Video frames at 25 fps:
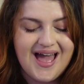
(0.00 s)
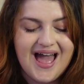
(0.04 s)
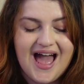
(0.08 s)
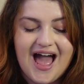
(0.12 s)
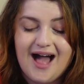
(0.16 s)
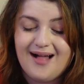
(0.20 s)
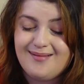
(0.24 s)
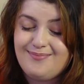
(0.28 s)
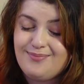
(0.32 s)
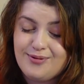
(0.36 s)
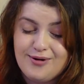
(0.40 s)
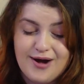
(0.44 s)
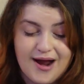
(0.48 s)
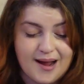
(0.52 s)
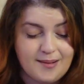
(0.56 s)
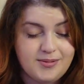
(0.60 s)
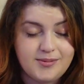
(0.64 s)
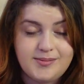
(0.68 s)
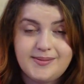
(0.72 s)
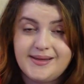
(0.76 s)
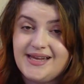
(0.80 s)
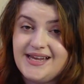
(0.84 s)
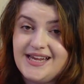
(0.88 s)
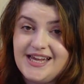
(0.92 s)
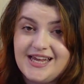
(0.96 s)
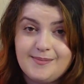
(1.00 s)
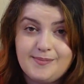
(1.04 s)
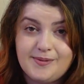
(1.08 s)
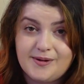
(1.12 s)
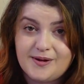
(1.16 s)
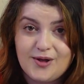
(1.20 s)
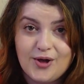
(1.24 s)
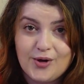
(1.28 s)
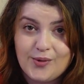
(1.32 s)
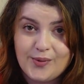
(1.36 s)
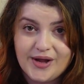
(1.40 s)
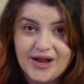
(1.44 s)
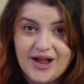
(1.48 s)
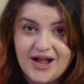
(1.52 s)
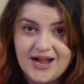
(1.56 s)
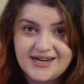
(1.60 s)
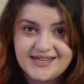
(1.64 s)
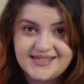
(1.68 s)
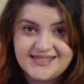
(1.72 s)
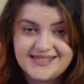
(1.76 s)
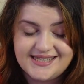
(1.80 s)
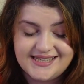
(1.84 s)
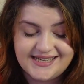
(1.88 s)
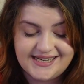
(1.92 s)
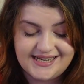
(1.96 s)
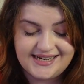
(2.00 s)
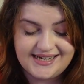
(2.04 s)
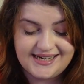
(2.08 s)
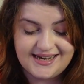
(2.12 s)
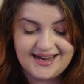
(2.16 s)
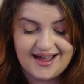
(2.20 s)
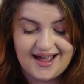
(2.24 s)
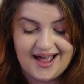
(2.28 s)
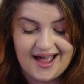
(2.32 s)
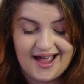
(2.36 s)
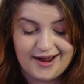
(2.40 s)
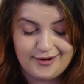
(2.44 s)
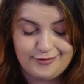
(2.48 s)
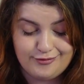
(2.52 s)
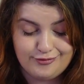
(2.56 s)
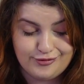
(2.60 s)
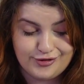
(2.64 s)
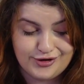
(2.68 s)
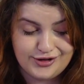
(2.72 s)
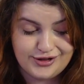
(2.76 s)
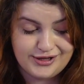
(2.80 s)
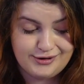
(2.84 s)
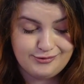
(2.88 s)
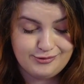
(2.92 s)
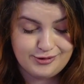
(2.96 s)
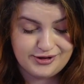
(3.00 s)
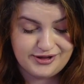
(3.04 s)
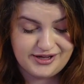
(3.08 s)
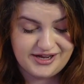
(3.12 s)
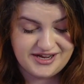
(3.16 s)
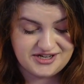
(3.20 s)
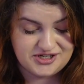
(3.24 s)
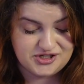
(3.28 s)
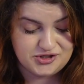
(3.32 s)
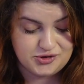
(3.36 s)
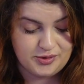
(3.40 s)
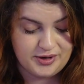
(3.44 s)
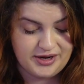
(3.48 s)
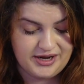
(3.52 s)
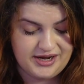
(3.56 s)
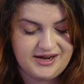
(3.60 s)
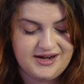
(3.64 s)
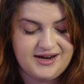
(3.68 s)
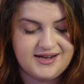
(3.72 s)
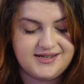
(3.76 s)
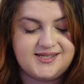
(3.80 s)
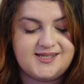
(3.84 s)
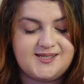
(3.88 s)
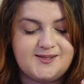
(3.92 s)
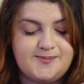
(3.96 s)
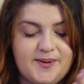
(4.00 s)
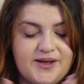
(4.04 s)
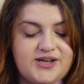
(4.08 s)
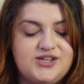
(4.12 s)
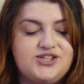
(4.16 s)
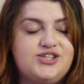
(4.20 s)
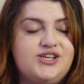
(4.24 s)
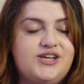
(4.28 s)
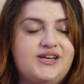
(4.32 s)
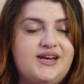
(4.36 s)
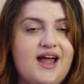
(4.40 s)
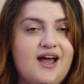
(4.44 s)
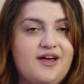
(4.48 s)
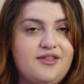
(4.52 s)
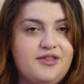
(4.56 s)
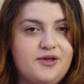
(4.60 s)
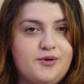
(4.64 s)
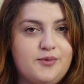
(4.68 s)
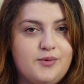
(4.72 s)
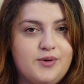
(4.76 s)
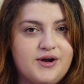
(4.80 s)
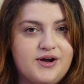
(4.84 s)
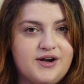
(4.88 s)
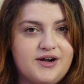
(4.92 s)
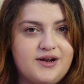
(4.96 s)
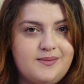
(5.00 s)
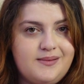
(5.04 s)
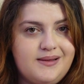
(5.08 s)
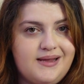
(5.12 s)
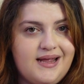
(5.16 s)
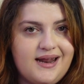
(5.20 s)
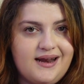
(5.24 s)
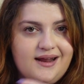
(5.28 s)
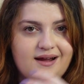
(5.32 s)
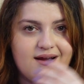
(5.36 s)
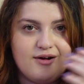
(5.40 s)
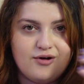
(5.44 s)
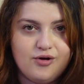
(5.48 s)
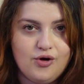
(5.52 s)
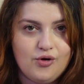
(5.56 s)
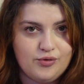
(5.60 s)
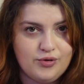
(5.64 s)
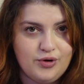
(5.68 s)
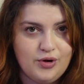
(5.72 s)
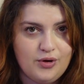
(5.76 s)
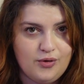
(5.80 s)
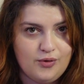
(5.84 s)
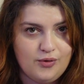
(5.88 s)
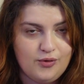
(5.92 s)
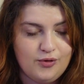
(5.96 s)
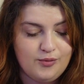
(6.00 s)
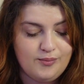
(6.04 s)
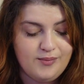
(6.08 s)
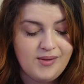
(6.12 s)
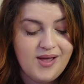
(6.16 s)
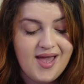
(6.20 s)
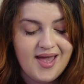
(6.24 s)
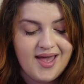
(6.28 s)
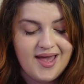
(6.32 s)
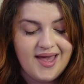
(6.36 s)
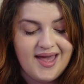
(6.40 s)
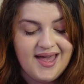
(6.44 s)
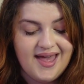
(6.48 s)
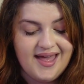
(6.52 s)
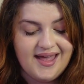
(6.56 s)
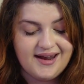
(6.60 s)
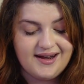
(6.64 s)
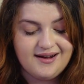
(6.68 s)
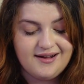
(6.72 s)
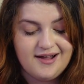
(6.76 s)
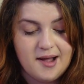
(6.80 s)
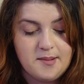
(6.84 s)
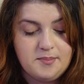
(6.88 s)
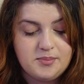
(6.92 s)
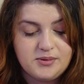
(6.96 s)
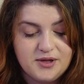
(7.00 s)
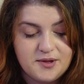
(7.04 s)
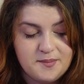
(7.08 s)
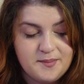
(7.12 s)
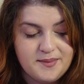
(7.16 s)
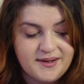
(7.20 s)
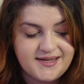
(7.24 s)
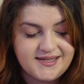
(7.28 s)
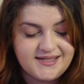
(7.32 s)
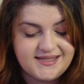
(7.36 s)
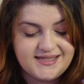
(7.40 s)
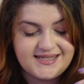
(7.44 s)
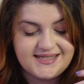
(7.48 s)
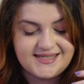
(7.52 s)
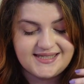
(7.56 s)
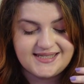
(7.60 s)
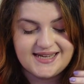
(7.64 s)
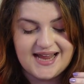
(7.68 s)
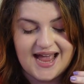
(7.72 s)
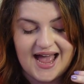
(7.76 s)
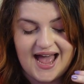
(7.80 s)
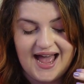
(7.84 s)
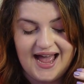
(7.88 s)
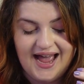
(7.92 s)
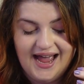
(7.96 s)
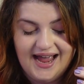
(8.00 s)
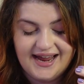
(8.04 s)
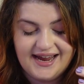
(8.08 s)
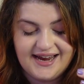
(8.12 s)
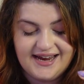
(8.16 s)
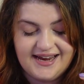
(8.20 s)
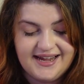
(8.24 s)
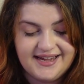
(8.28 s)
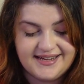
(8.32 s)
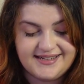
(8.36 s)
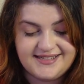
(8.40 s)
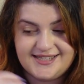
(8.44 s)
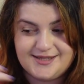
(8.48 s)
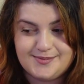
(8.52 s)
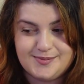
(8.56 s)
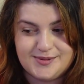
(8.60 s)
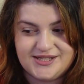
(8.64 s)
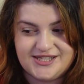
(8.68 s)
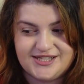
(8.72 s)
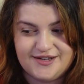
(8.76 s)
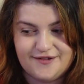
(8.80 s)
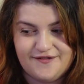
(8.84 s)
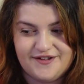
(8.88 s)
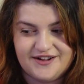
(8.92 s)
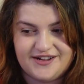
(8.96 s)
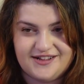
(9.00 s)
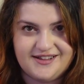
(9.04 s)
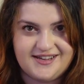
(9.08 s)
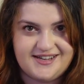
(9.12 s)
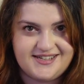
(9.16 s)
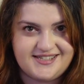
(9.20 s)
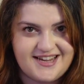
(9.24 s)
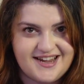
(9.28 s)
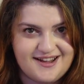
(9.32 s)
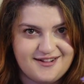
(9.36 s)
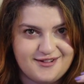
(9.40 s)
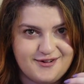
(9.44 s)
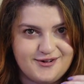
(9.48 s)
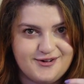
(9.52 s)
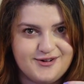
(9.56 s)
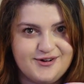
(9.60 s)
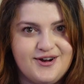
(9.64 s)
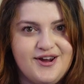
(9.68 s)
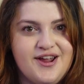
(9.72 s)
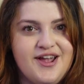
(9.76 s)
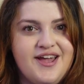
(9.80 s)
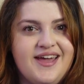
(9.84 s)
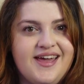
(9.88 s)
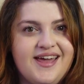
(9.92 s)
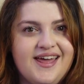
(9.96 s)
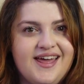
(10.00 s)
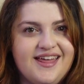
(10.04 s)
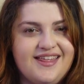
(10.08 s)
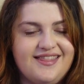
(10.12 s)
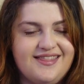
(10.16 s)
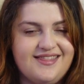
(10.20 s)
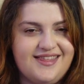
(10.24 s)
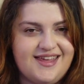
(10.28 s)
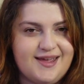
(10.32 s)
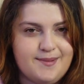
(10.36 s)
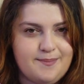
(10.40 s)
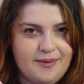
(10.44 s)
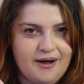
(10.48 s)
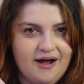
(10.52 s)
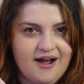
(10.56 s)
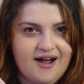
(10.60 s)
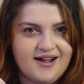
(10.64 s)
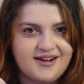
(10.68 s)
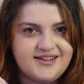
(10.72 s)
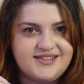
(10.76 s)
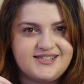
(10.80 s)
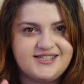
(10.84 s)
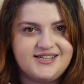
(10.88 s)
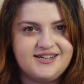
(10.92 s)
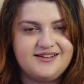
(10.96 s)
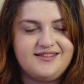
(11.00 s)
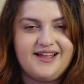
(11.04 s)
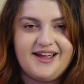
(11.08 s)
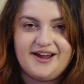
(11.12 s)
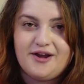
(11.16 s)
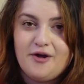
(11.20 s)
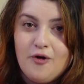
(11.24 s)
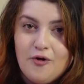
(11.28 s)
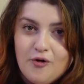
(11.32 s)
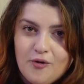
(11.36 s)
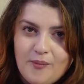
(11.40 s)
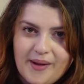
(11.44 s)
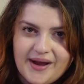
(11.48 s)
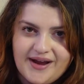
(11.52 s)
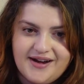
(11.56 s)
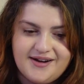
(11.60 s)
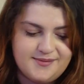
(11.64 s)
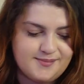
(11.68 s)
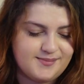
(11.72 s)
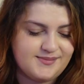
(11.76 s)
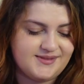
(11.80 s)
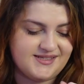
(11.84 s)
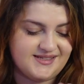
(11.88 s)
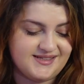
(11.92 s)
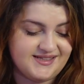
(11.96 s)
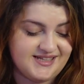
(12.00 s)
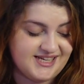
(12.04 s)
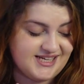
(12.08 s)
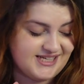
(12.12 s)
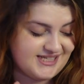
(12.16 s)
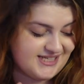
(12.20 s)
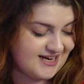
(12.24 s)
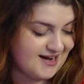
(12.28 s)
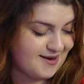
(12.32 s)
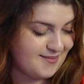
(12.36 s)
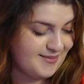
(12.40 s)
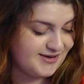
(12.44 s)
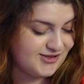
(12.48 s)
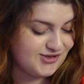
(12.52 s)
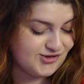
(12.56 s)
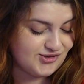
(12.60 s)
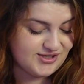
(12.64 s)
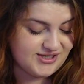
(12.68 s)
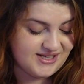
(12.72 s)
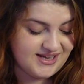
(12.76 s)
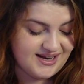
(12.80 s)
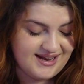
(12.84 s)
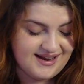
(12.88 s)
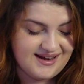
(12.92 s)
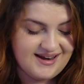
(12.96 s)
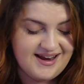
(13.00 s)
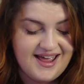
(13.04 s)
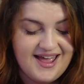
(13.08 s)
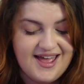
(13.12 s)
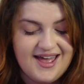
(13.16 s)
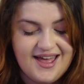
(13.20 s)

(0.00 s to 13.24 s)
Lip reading: I'll probably keep it going, honestly. I really, really enjoy it, especially now that we're gonna be getting our own home in a couple of months. I can specifically tailor the box to like home items and things that I'm interested in.